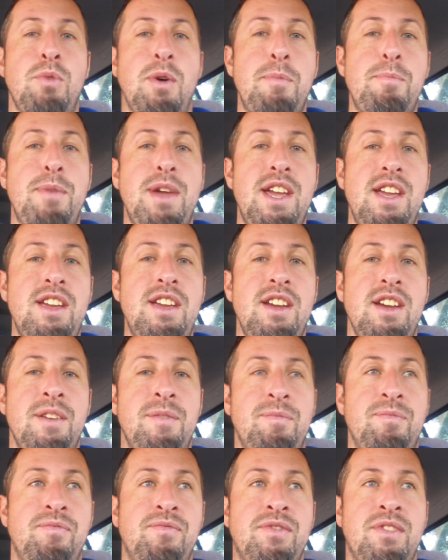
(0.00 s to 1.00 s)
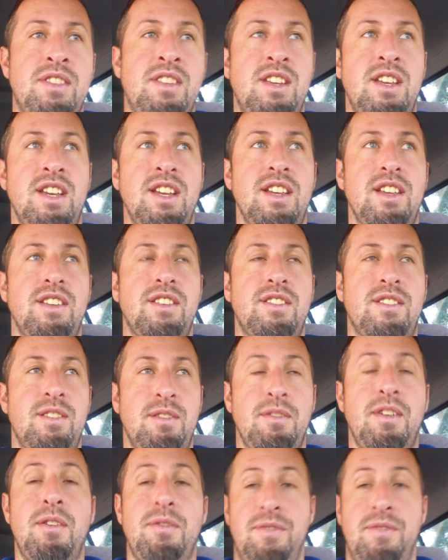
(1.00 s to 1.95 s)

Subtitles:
One bait is